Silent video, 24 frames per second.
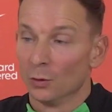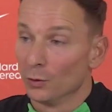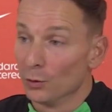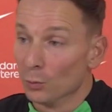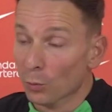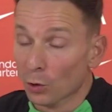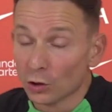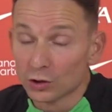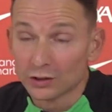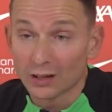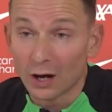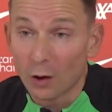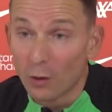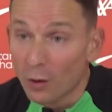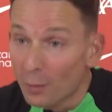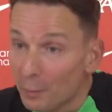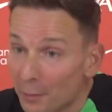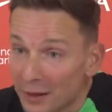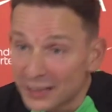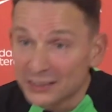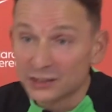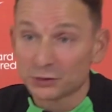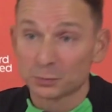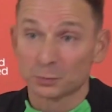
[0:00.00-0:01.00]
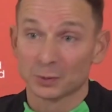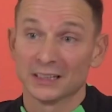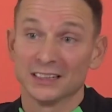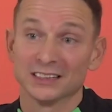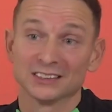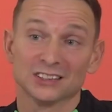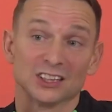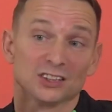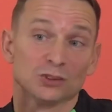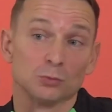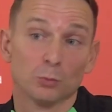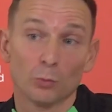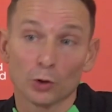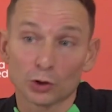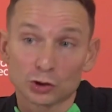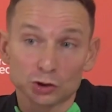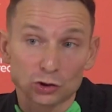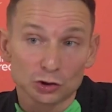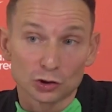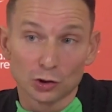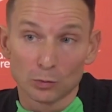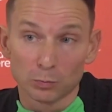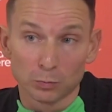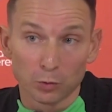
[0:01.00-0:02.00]
We want our best players as
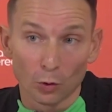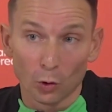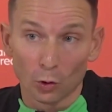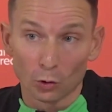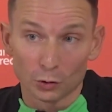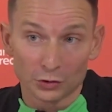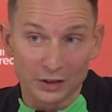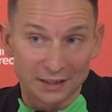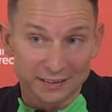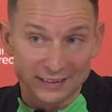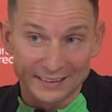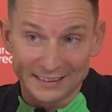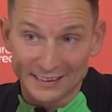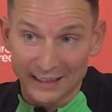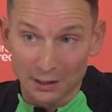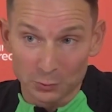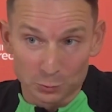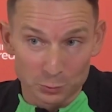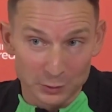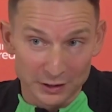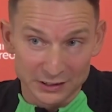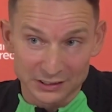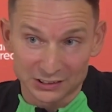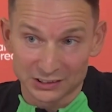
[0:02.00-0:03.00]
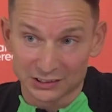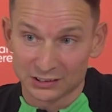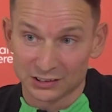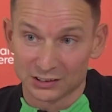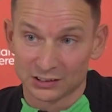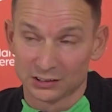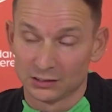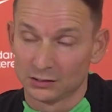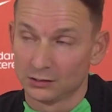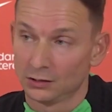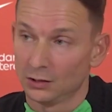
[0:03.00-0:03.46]
much on the ball that they can risk.